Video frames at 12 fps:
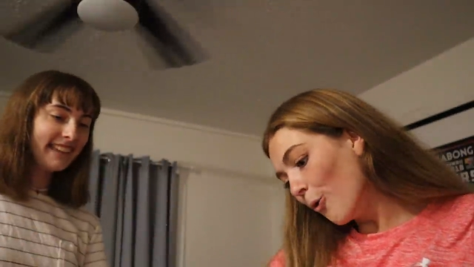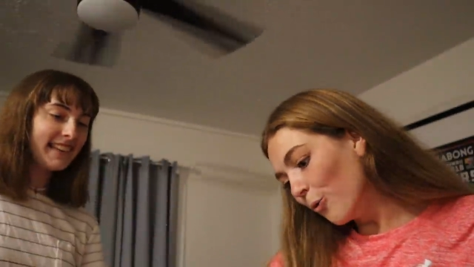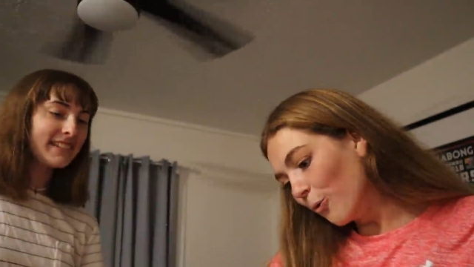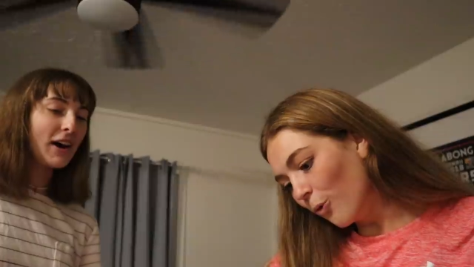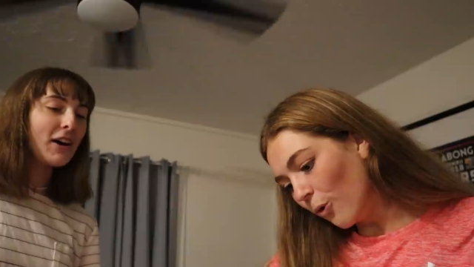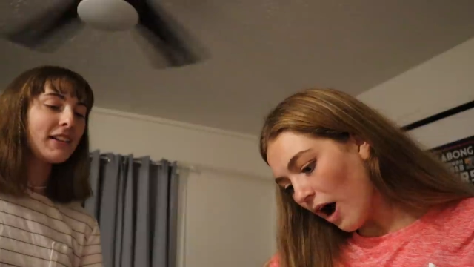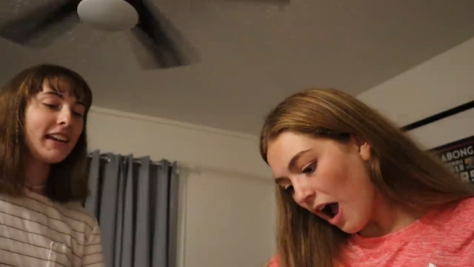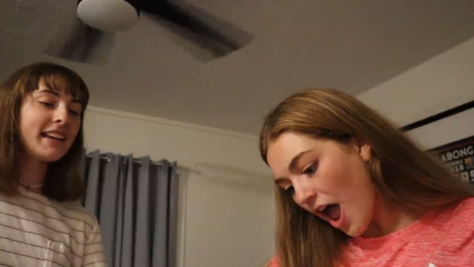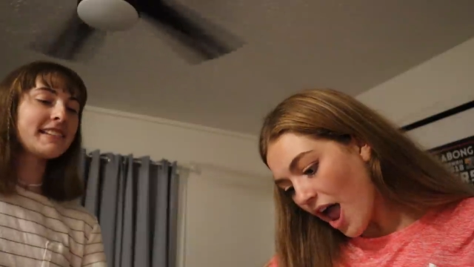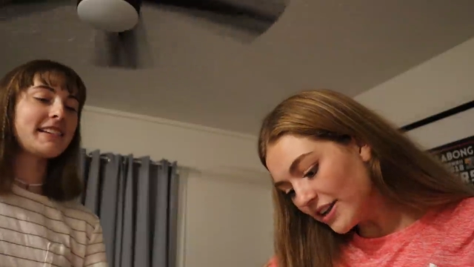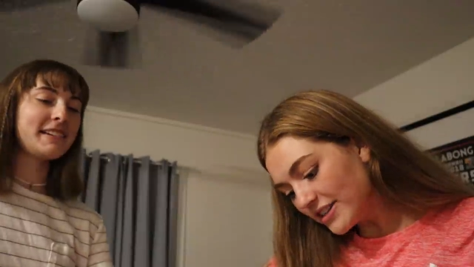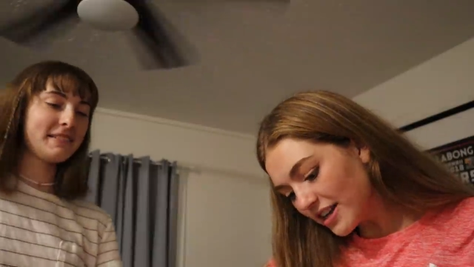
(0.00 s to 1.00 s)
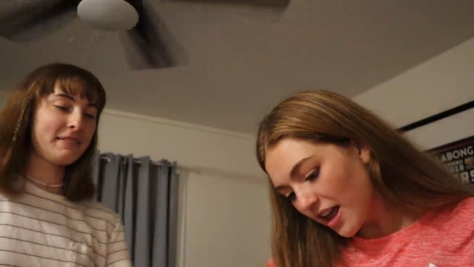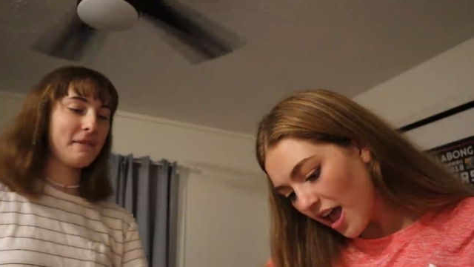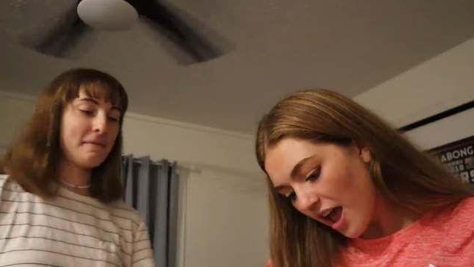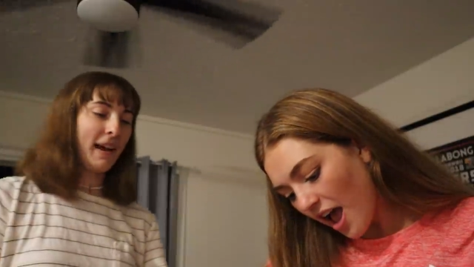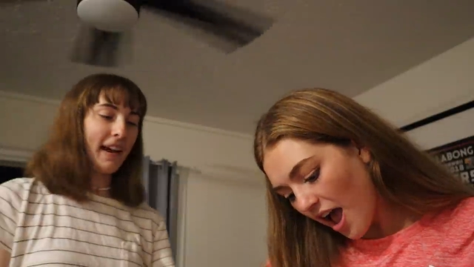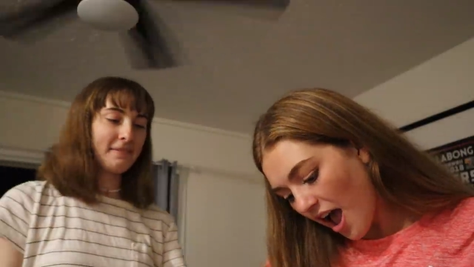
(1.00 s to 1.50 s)
Speaker 1: It's all, it's all in
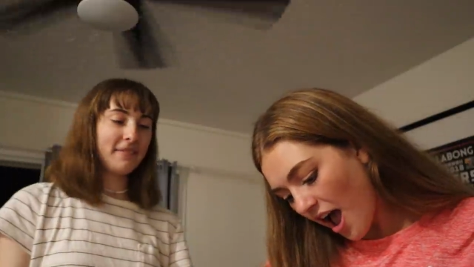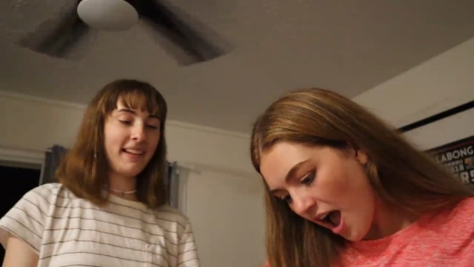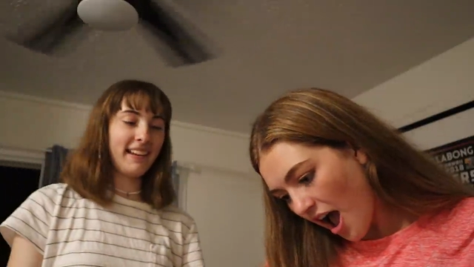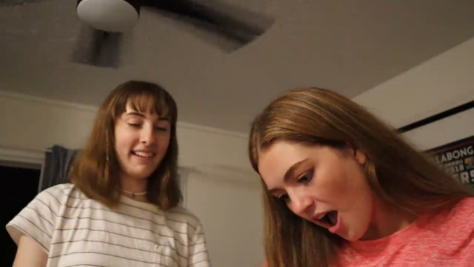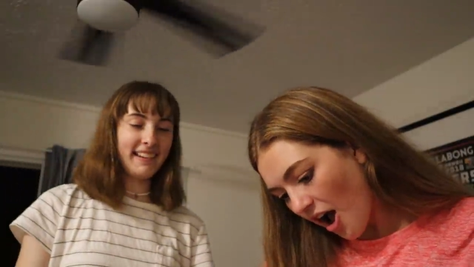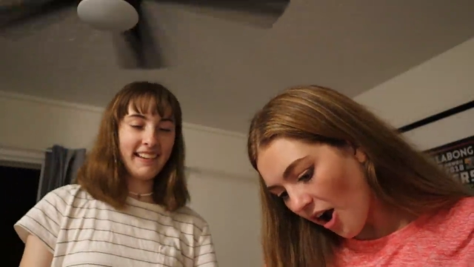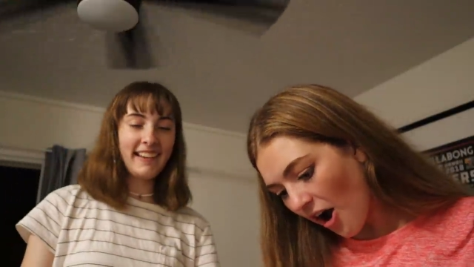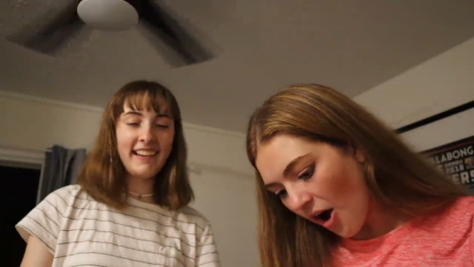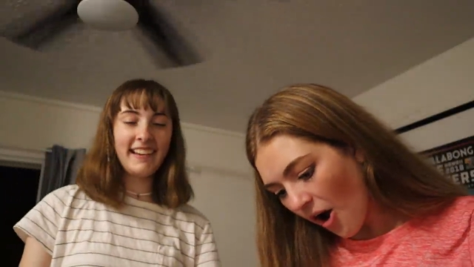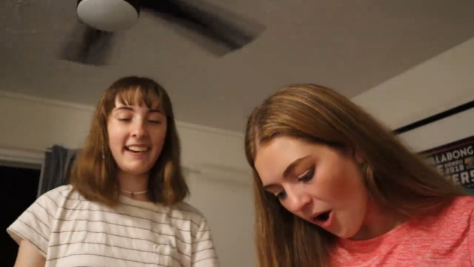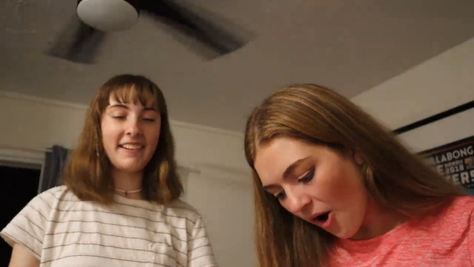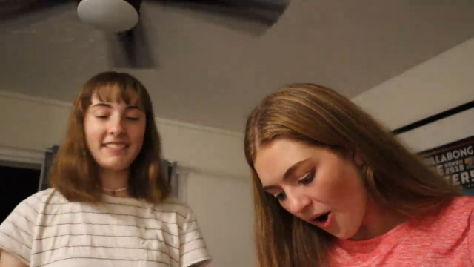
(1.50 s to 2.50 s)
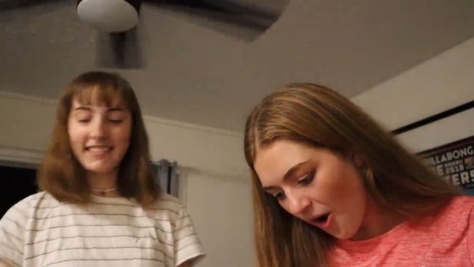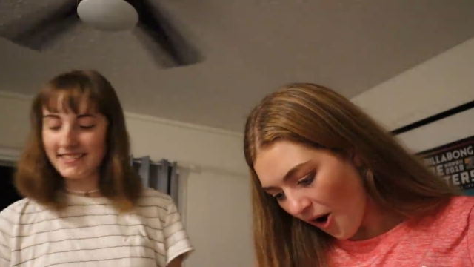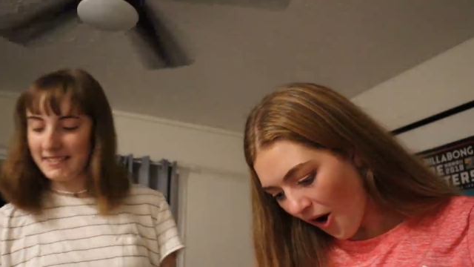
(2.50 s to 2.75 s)
one bag, but y'all did